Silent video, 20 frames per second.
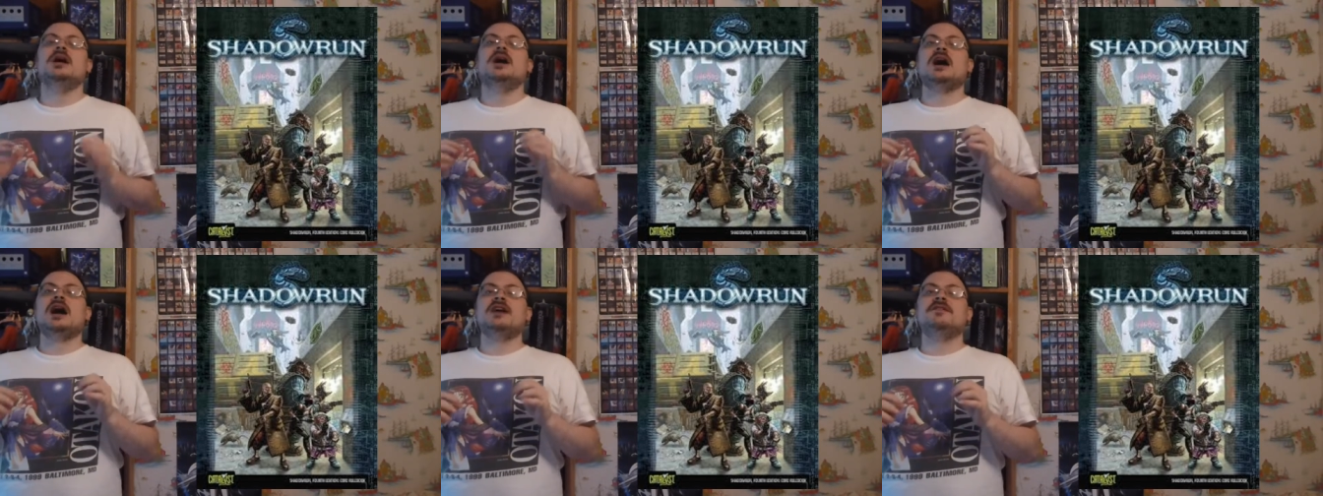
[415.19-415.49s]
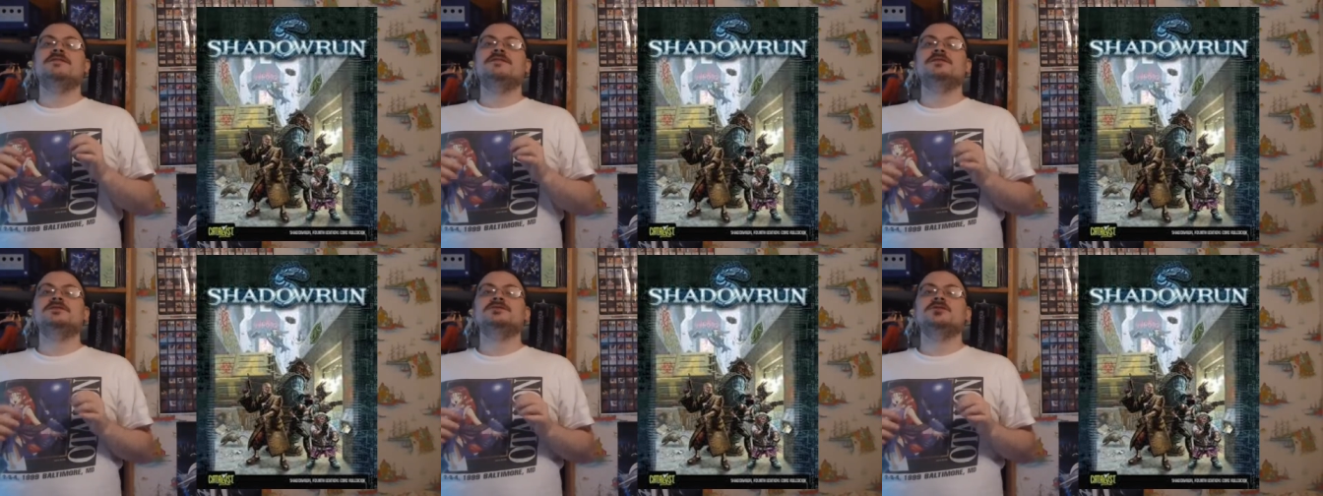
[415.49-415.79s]
I
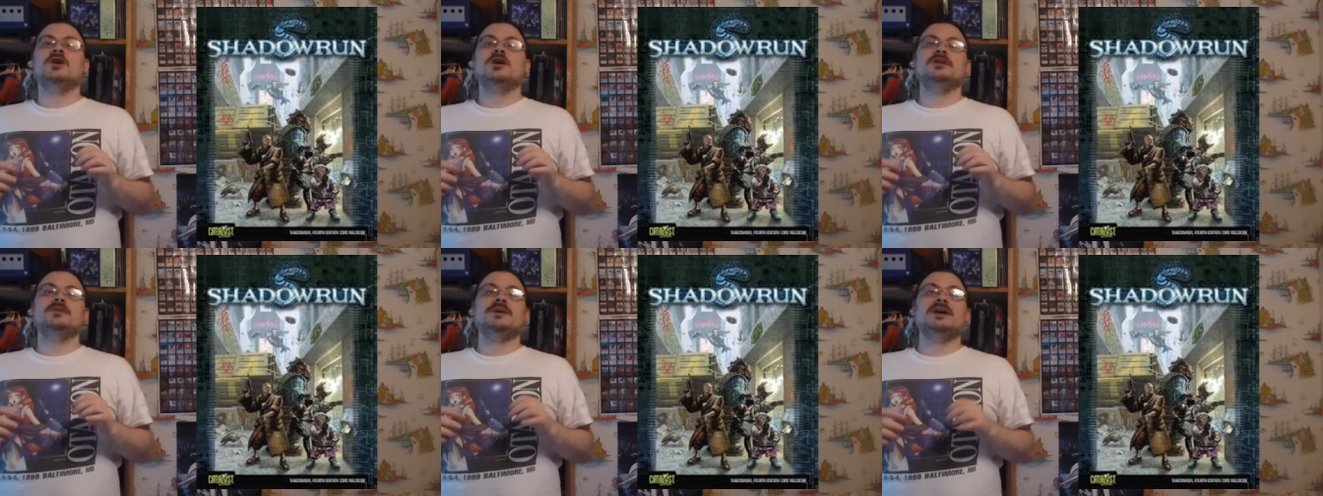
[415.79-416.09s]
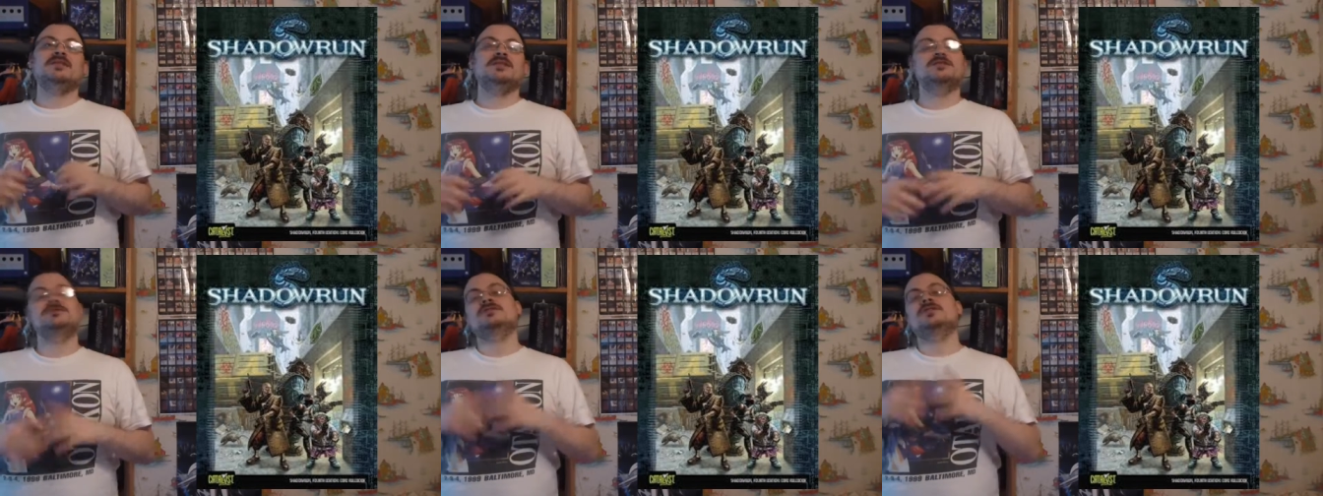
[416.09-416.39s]
first talked
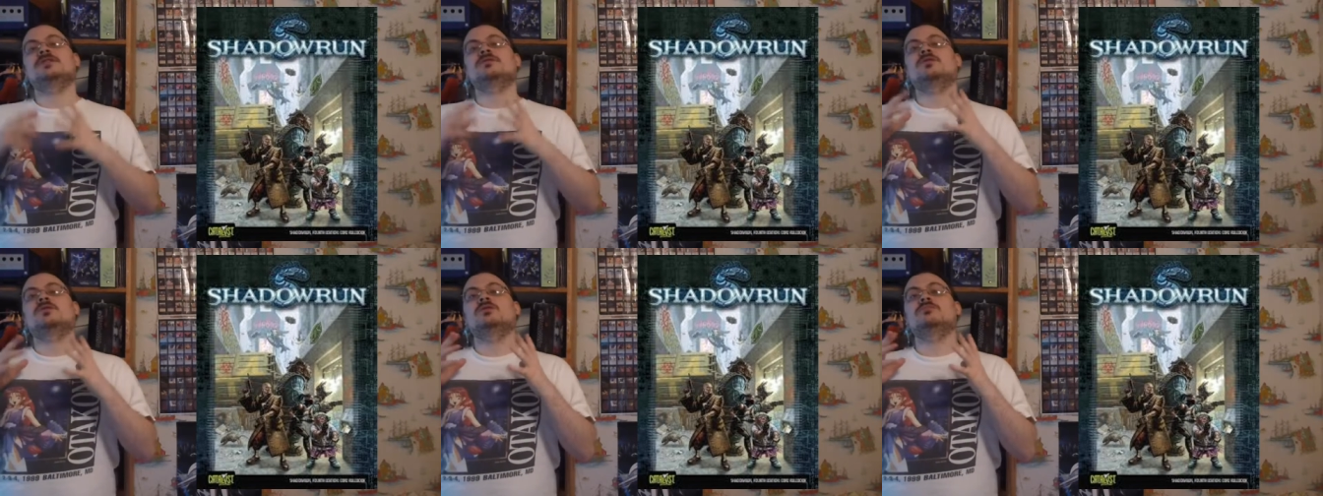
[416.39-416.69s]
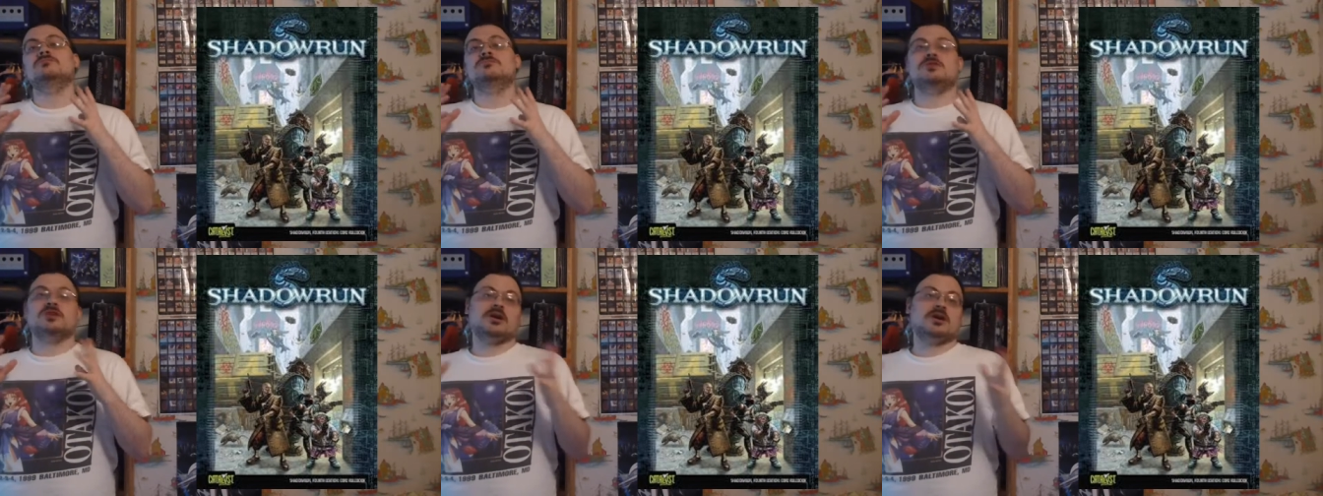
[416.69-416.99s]
about the
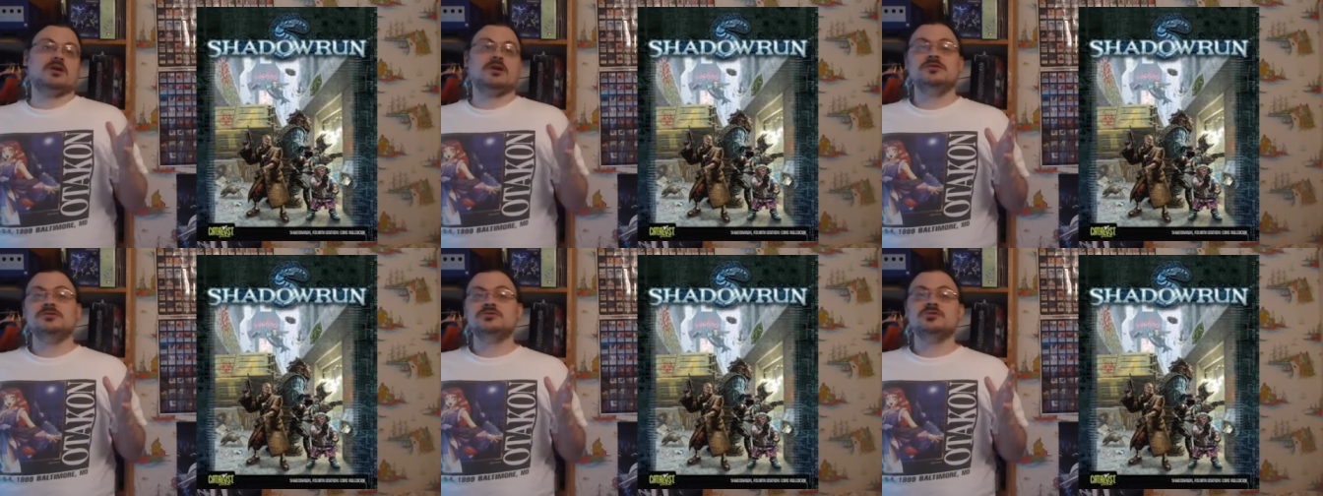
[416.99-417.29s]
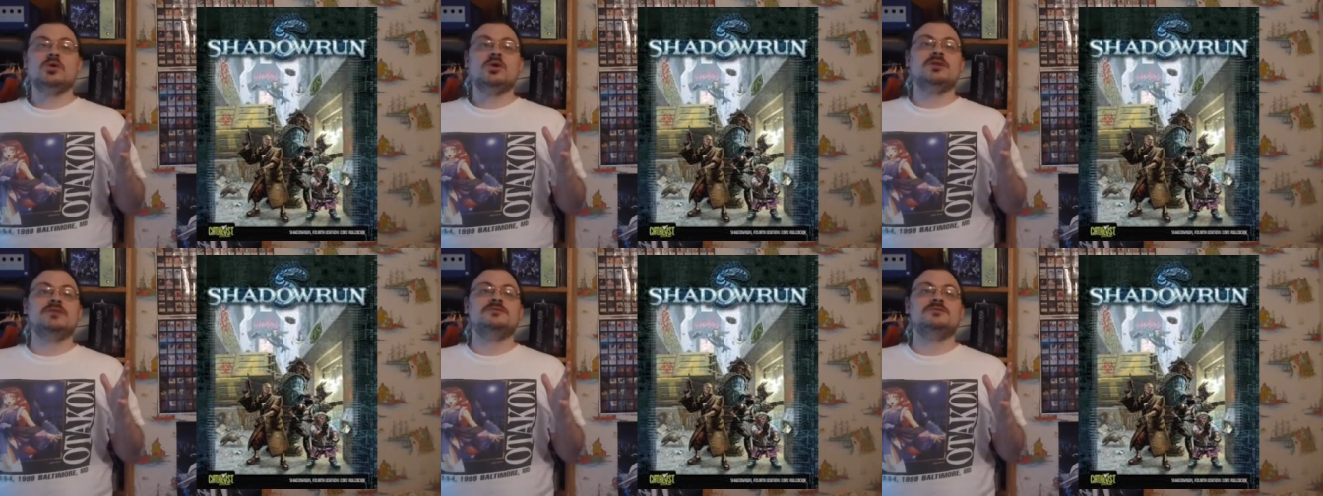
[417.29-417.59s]
general
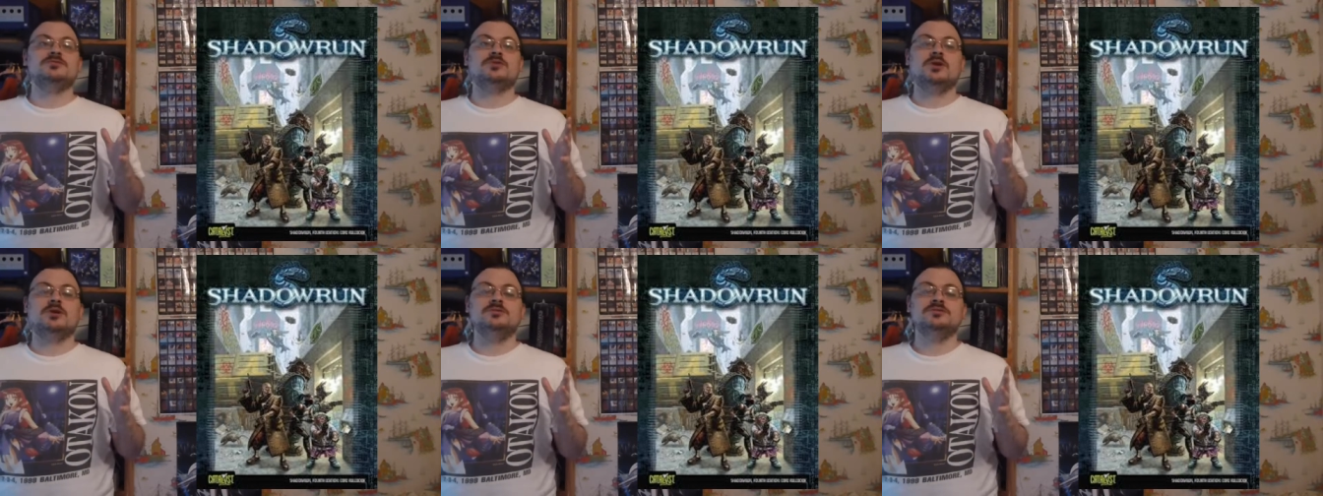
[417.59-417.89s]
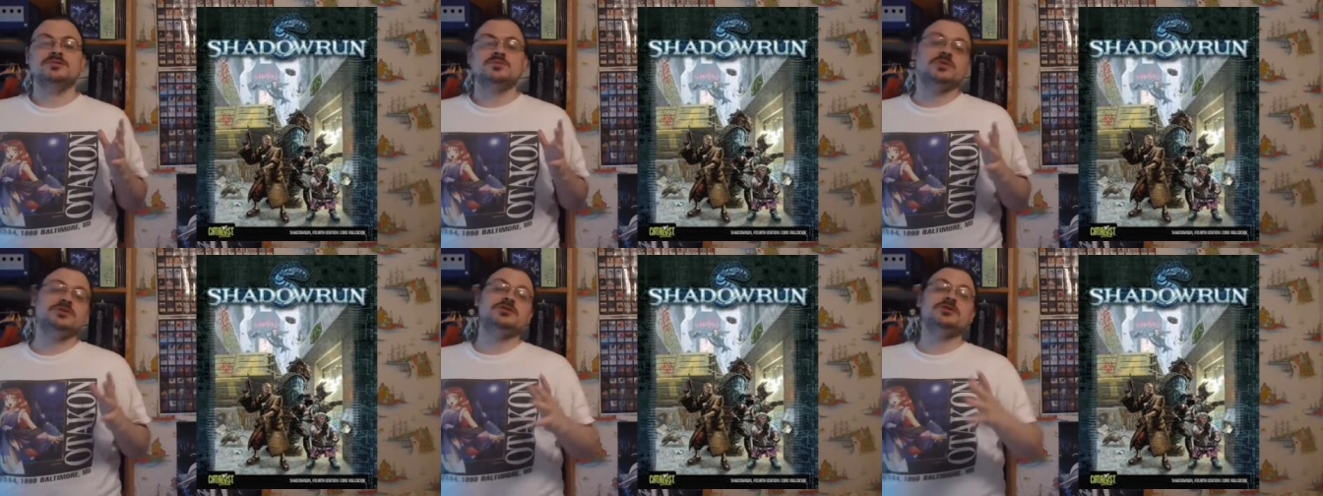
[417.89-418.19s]
control of
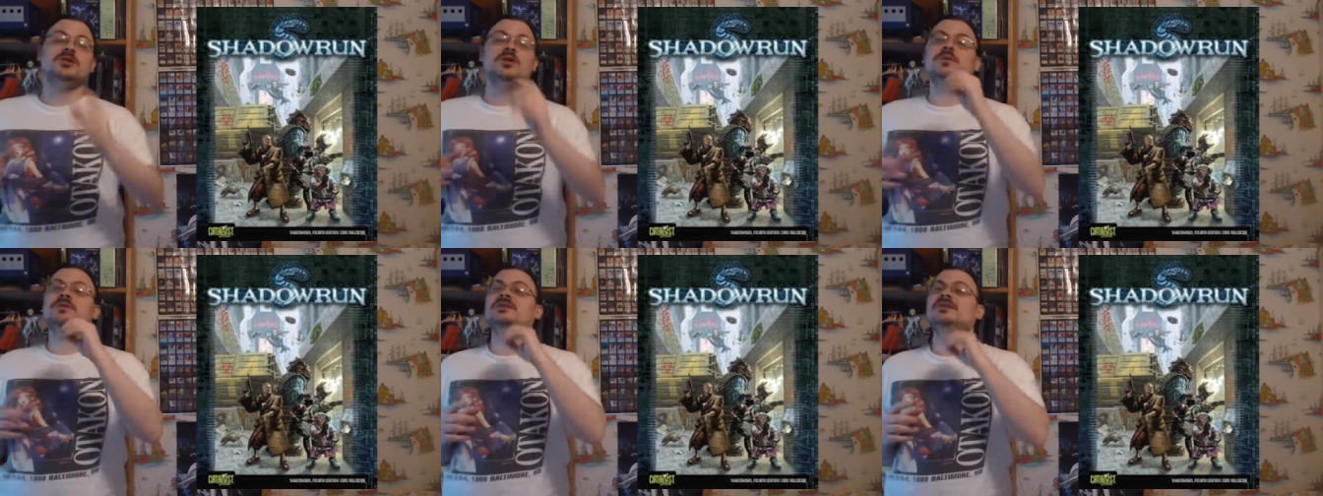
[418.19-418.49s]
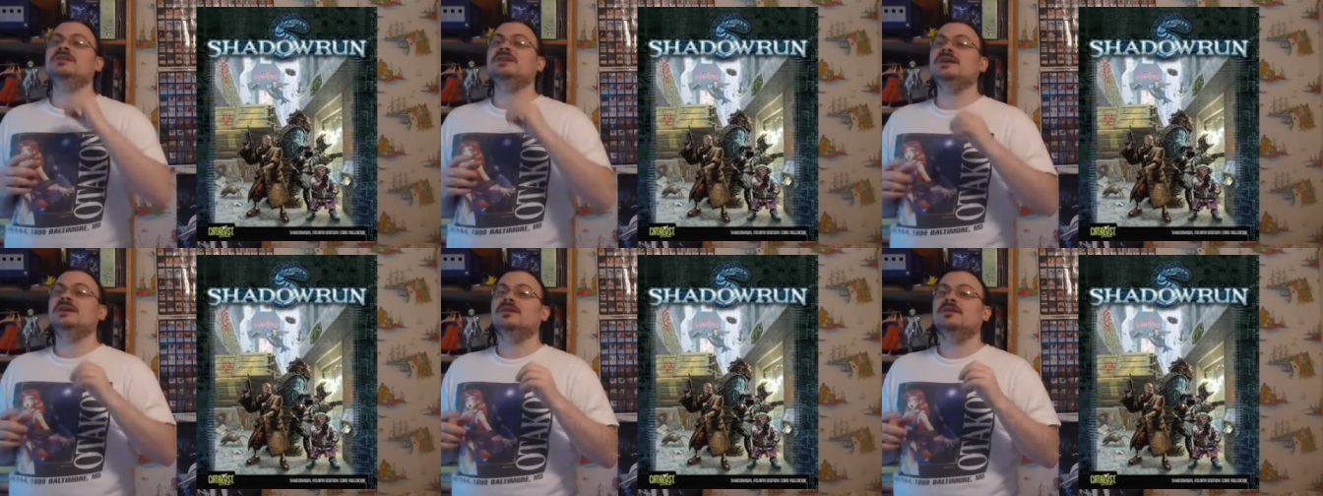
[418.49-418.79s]
drones, what you're going to
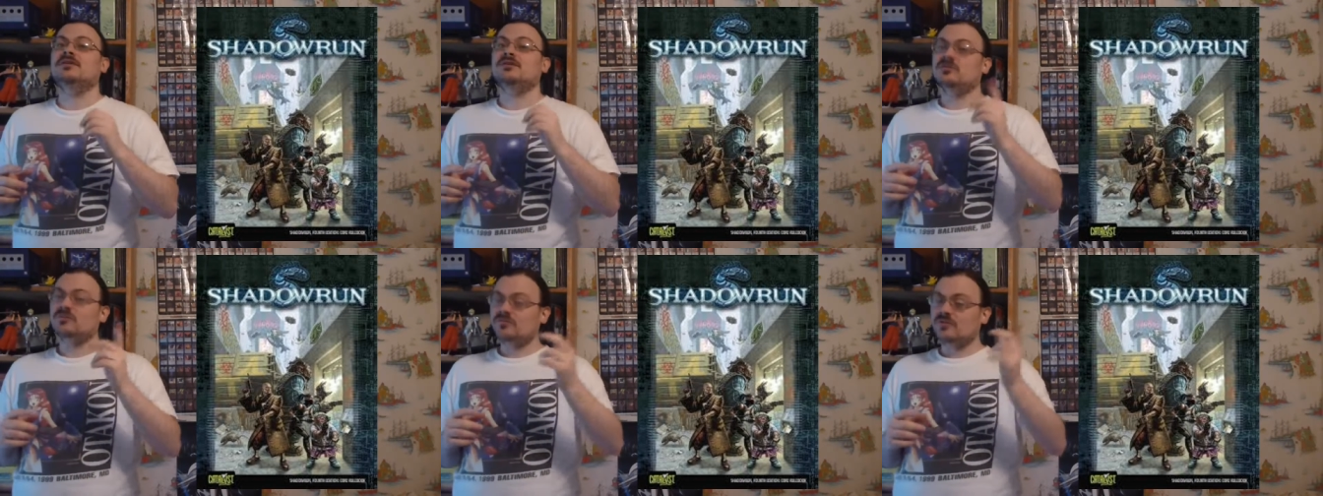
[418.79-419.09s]
need,